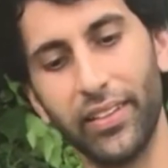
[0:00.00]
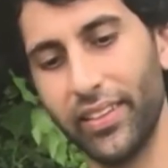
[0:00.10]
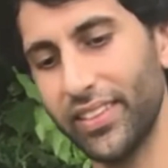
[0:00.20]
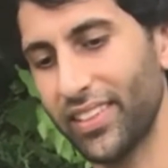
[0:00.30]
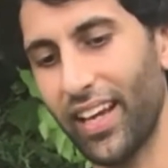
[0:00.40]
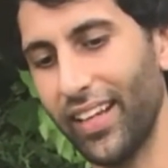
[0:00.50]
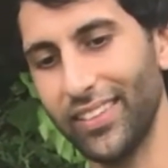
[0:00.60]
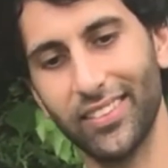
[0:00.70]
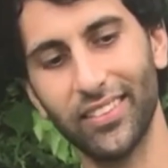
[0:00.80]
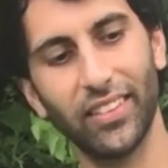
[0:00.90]
These
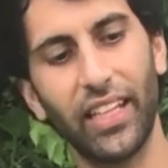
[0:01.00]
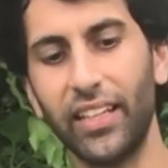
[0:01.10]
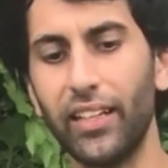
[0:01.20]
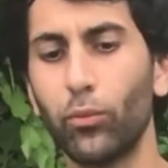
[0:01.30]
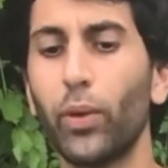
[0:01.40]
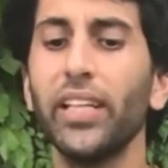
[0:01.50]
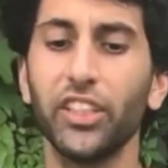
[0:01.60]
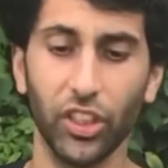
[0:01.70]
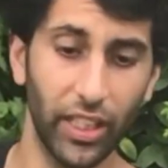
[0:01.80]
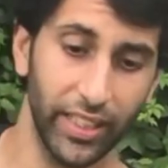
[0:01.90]
guys can
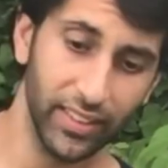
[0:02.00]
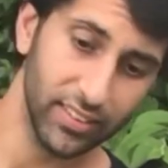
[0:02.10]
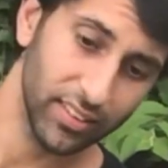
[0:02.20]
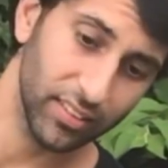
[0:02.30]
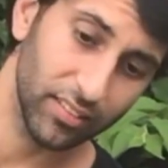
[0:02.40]
reach lengths.